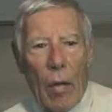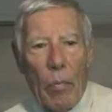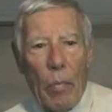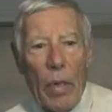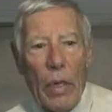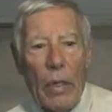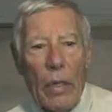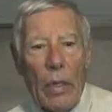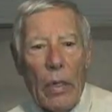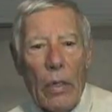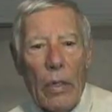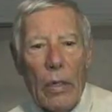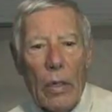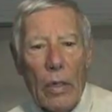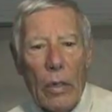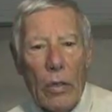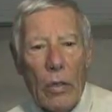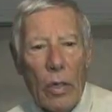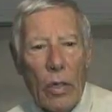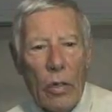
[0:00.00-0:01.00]
Peter
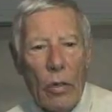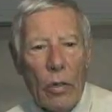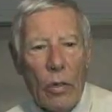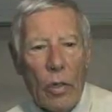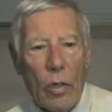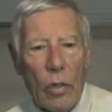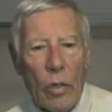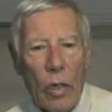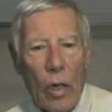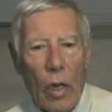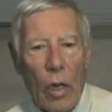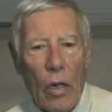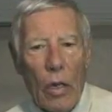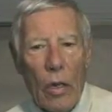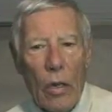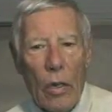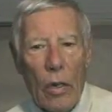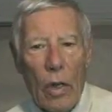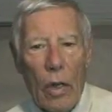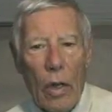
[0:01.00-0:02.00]
continues to
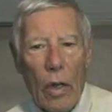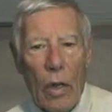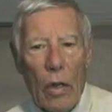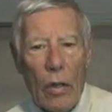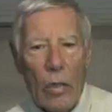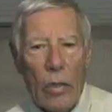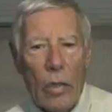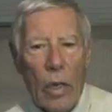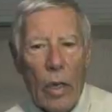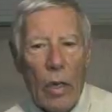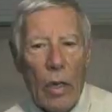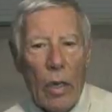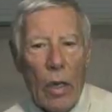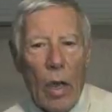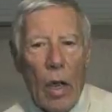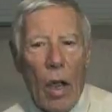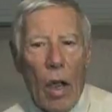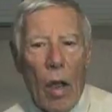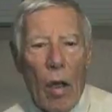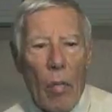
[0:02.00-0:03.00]
say,
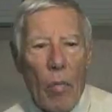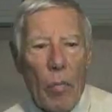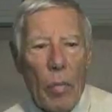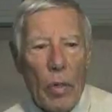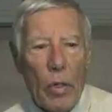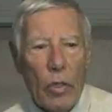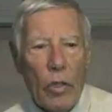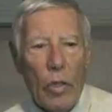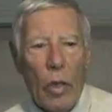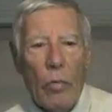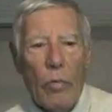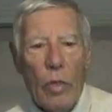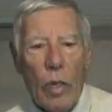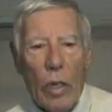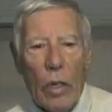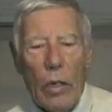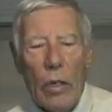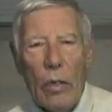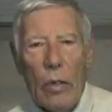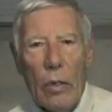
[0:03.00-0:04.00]
"Be
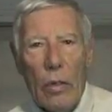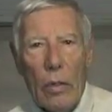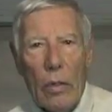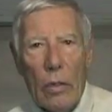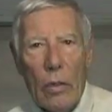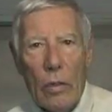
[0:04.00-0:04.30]
subject